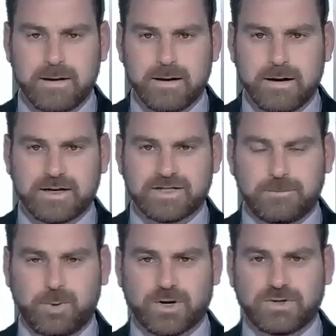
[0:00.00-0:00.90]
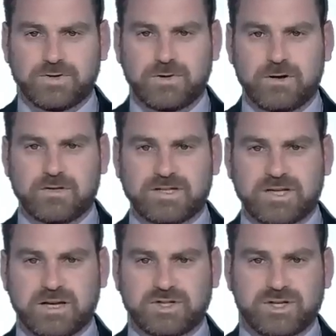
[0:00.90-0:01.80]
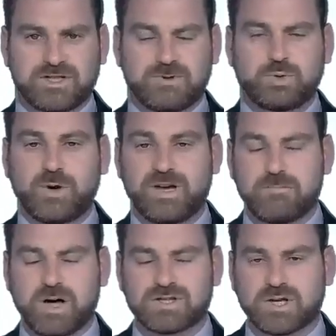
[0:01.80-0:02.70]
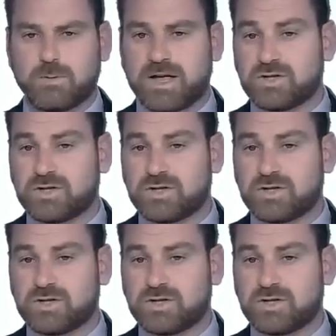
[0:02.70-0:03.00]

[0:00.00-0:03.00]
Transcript: It is important to know that tensions between Moscow and